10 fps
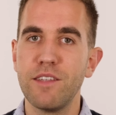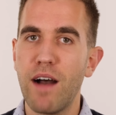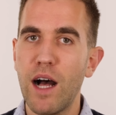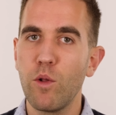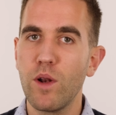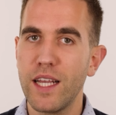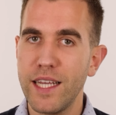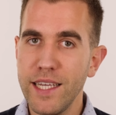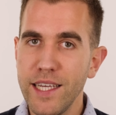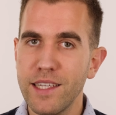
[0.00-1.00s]
vowel
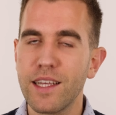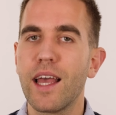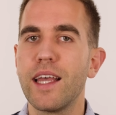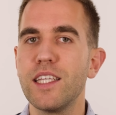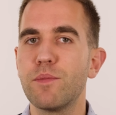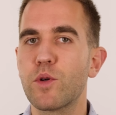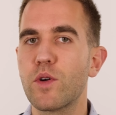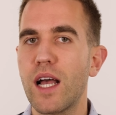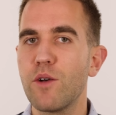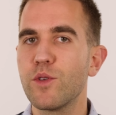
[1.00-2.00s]
I is
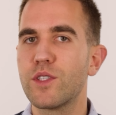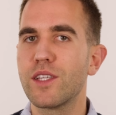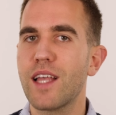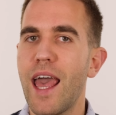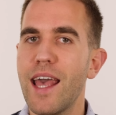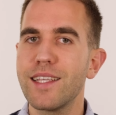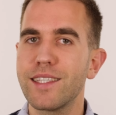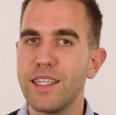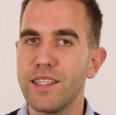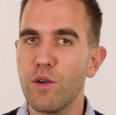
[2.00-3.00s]
pronounced as
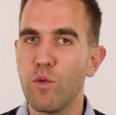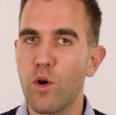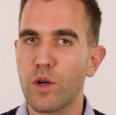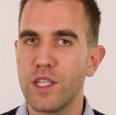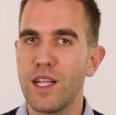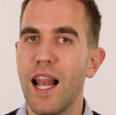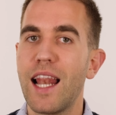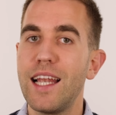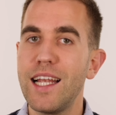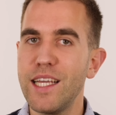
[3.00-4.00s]
in the word
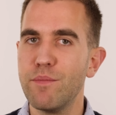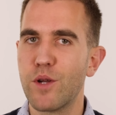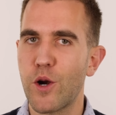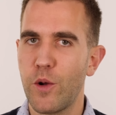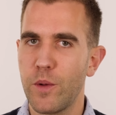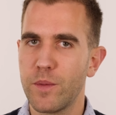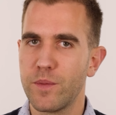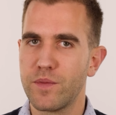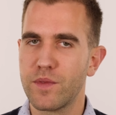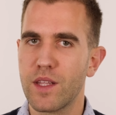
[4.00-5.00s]
libro,
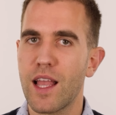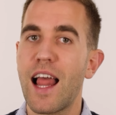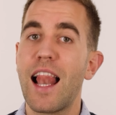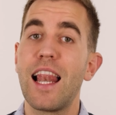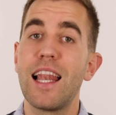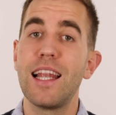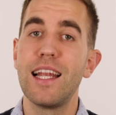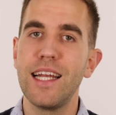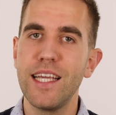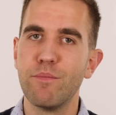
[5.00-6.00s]

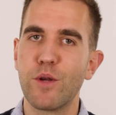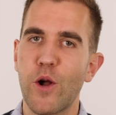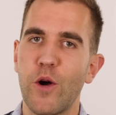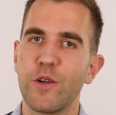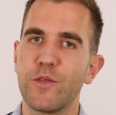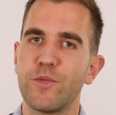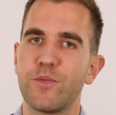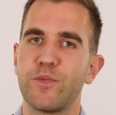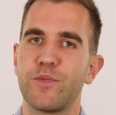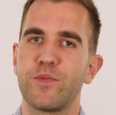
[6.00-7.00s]
libro.
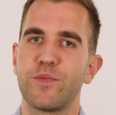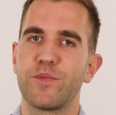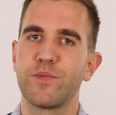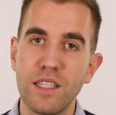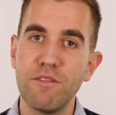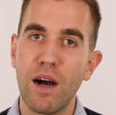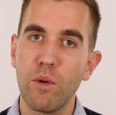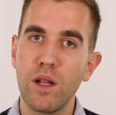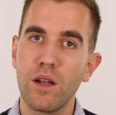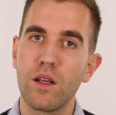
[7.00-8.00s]
The
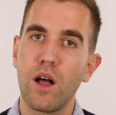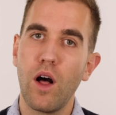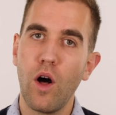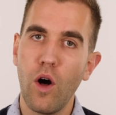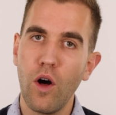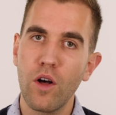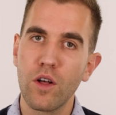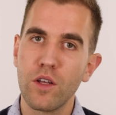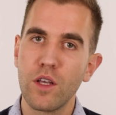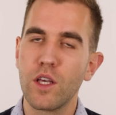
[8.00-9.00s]
vowel O
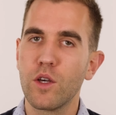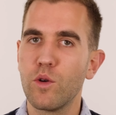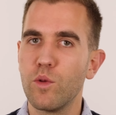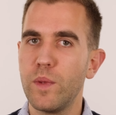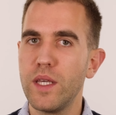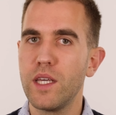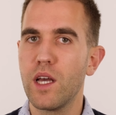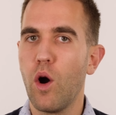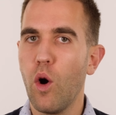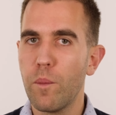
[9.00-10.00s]
could
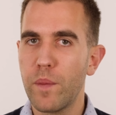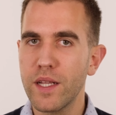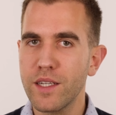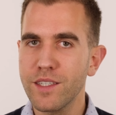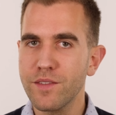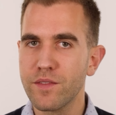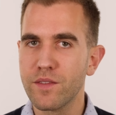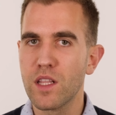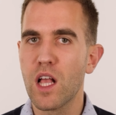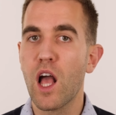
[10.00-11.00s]
be open,
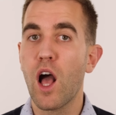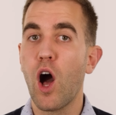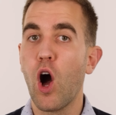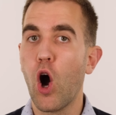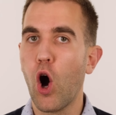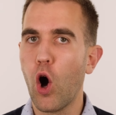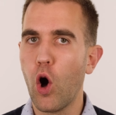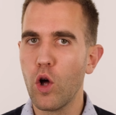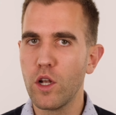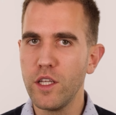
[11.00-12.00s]

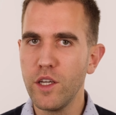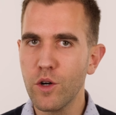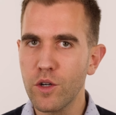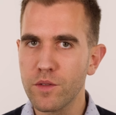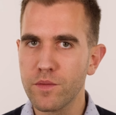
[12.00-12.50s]
olio,